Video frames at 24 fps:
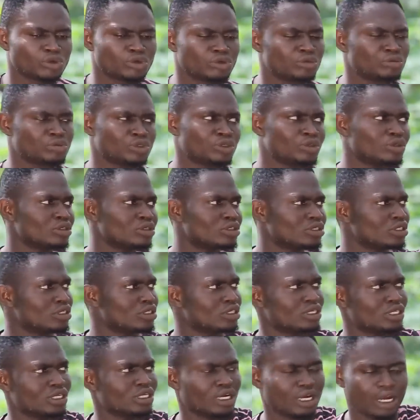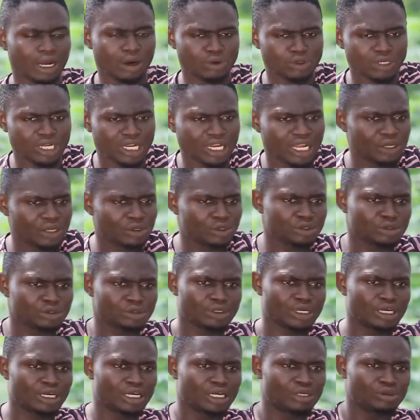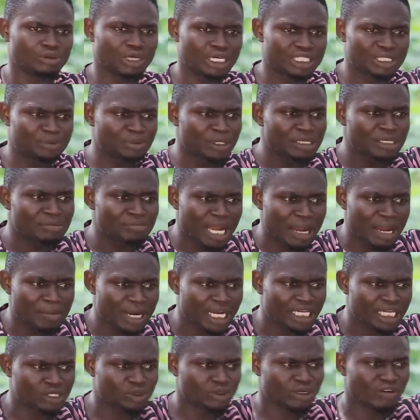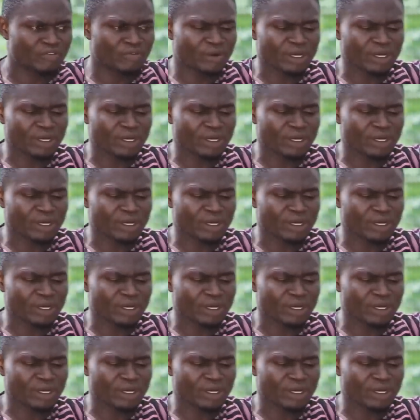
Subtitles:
See, bro, I will not lie to you. You are speaking my